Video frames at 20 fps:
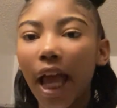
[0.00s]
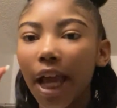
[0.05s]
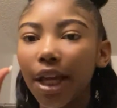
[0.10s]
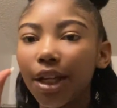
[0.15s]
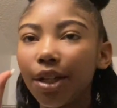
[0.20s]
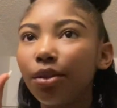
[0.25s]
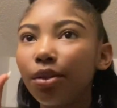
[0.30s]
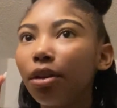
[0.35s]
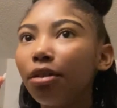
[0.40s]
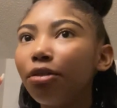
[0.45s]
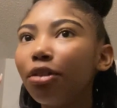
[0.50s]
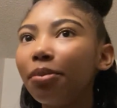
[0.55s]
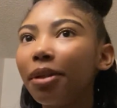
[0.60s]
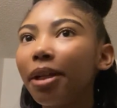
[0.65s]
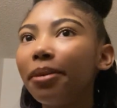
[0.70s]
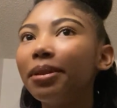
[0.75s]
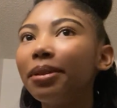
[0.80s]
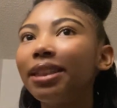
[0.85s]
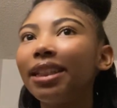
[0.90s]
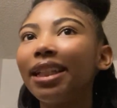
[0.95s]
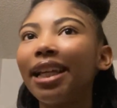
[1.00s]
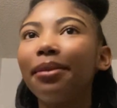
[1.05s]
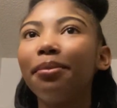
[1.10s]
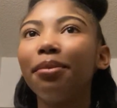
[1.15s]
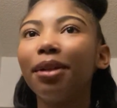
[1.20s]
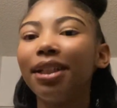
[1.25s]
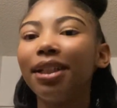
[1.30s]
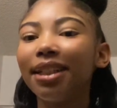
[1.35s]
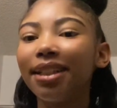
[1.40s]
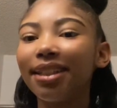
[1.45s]
I know able to like
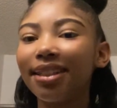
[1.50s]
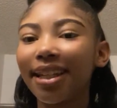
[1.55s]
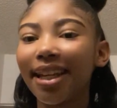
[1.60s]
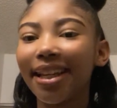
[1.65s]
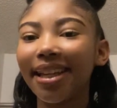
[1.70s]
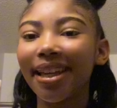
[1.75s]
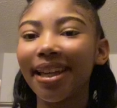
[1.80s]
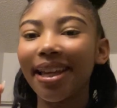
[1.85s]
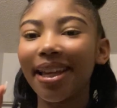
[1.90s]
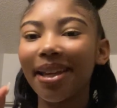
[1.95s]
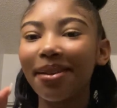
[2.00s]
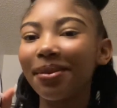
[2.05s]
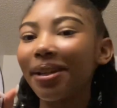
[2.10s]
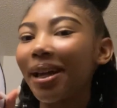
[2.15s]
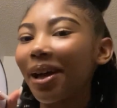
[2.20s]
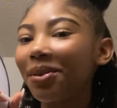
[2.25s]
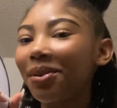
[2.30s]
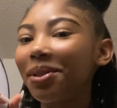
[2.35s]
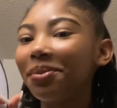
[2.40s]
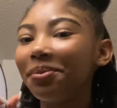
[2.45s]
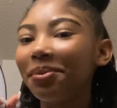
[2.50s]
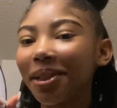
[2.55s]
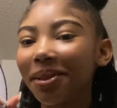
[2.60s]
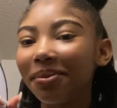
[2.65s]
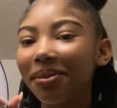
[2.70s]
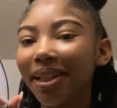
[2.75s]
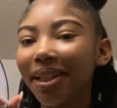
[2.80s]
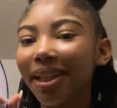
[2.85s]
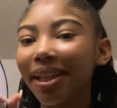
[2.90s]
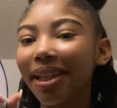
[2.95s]
bring this like in, out in
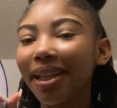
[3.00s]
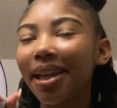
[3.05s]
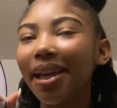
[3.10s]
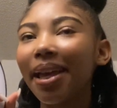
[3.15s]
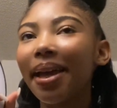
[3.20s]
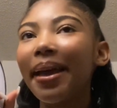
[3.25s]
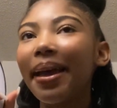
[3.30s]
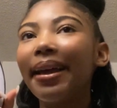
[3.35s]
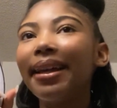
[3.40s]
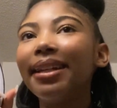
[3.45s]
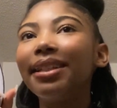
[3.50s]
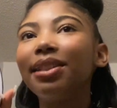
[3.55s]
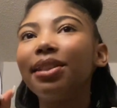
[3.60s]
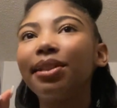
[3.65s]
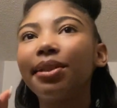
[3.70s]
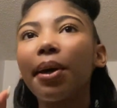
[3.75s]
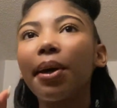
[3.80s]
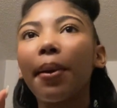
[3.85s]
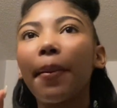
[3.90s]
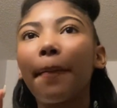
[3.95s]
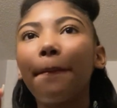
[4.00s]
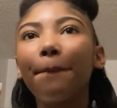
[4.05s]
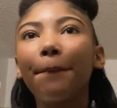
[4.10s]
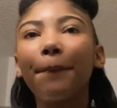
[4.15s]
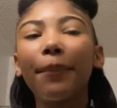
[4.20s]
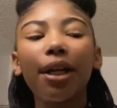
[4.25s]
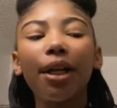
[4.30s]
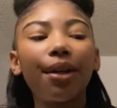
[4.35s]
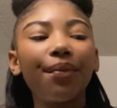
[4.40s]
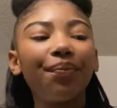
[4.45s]
public, so
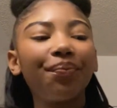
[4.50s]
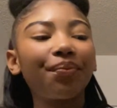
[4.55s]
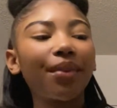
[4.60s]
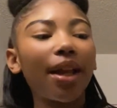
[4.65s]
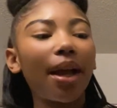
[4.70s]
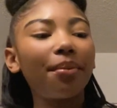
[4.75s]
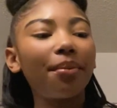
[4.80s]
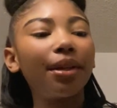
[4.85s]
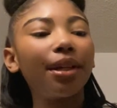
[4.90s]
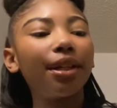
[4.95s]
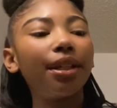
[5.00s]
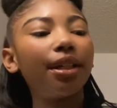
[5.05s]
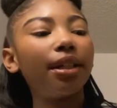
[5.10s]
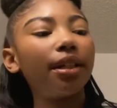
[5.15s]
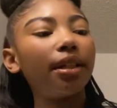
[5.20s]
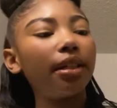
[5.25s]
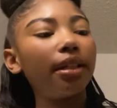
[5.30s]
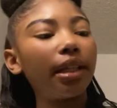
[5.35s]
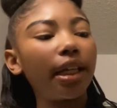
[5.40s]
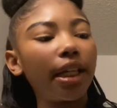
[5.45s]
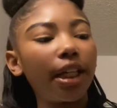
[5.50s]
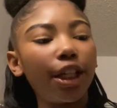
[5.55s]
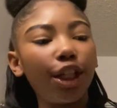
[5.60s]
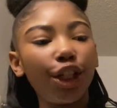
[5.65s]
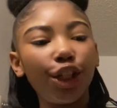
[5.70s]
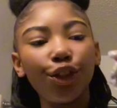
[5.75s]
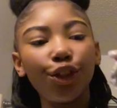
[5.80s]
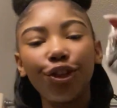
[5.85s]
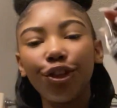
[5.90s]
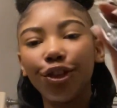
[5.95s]
I'm gonna like
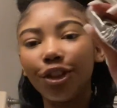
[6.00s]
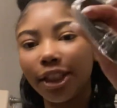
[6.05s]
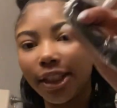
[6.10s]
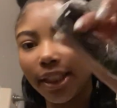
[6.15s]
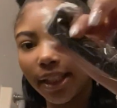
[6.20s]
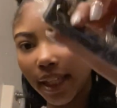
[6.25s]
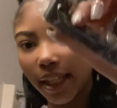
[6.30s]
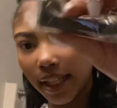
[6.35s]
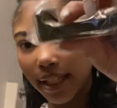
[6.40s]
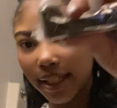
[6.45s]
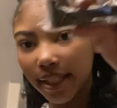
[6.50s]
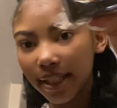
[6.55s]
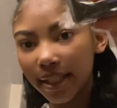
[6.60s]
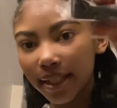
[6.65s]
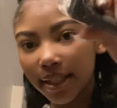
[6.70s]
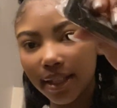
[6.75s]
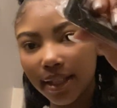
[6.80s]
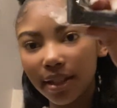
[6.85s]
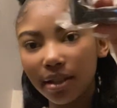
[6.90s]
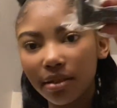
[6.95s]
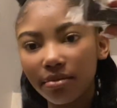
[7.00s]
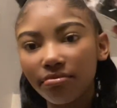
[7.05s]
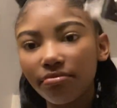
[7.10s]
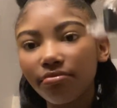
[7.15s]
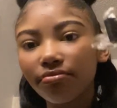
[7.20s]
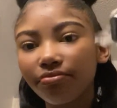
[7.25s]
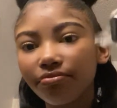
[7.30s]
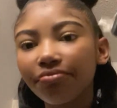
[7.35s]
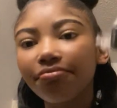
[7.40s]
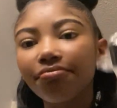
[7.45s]
use this
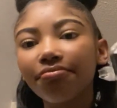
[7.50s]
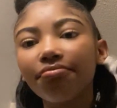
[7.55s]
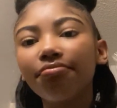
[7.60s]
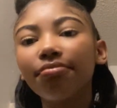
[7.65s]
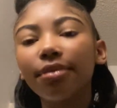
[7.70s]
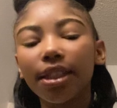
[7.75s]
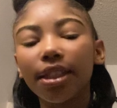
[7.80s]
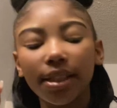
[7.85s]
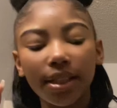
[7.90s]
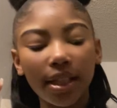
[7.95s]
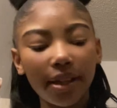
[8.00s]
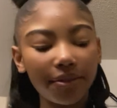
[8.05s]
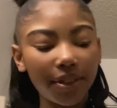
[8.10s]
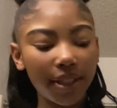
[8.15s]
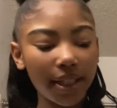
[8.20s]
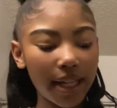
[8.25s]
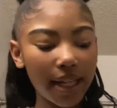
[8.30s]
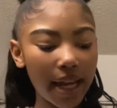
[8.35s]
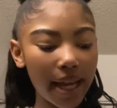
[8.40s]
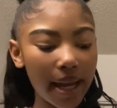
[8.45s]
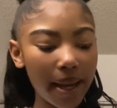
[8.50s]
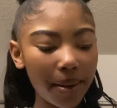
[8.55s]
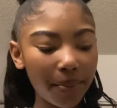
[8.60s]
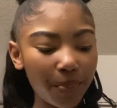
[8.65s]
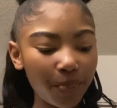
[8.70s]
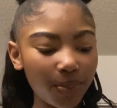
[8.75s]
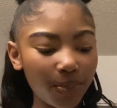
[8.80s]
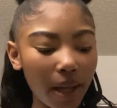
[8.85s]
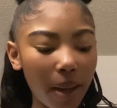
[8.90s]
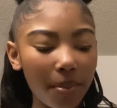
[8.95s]
stuff to
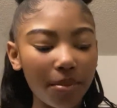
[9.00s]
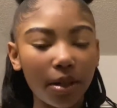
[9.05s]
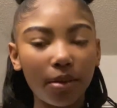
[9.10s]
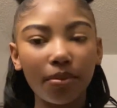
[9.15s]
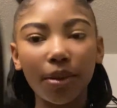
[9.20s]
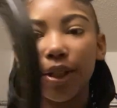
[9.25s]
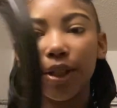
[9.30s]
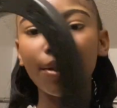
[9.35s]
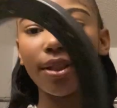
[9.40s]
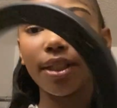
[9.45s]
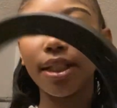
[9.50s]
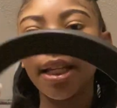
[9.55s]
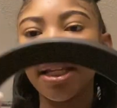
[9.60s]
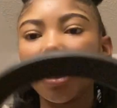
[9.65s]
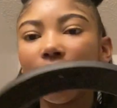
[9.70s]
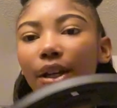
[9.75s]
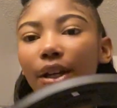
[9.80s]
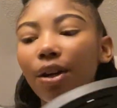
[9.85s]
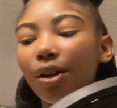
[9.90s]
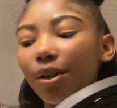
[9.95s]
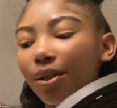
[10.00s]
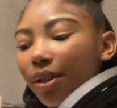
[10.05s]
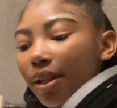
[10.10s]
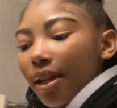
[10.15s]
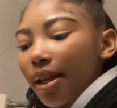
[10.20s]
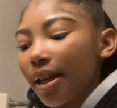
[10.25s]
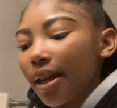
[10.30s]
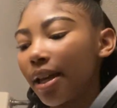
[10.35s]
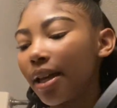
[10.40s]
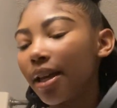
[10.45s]
that. I'm gonna be using that, y'all.
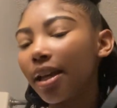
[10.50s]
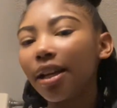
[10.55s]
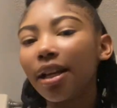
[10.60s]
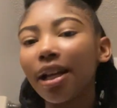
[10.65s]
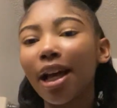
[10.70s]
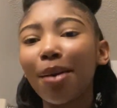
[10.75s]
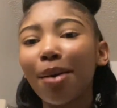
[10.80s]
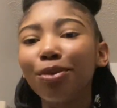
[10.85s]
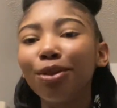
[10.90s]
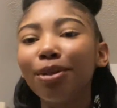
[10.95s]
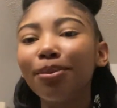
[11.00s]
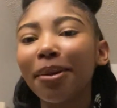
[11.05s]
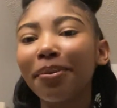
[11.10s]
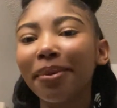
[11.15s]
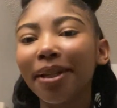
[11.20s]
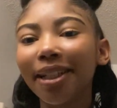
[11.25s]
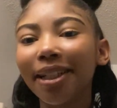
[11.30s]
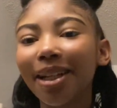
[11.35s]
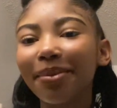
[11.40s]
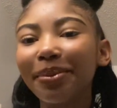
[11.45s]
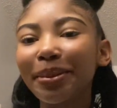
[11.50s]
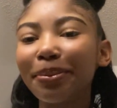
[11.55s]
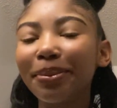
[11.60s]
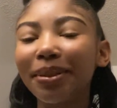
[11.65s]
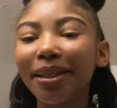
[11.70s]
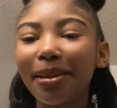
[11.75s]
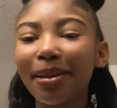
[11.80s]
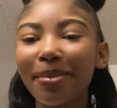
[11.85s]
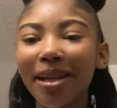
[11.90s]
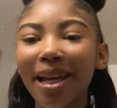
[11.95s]
I'm doing my makeup up
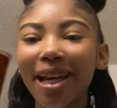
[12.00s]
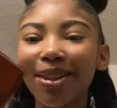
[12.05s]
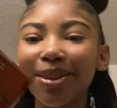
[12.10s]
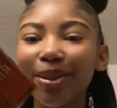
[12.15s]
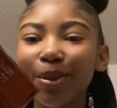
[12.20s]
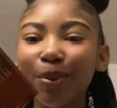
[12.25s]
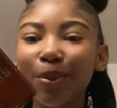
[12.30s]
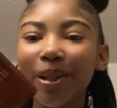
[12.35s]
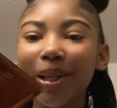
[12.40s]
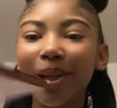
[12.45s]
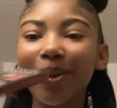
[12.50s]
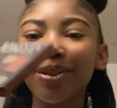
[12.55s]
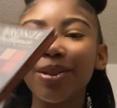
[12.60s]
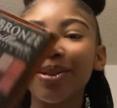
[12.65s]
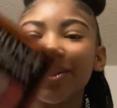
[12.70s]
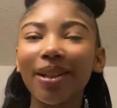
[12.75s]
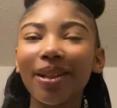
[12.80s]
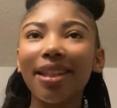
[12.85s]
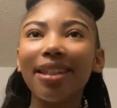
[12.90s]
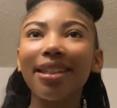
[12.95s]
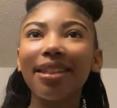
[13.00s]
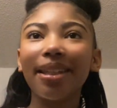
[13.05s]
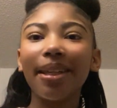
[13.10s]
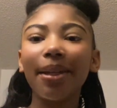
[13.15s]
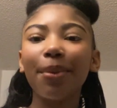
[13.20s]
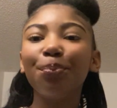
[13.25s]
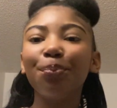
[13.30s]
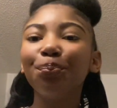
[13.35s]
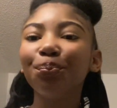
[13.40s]
in the bathroom now, so I can see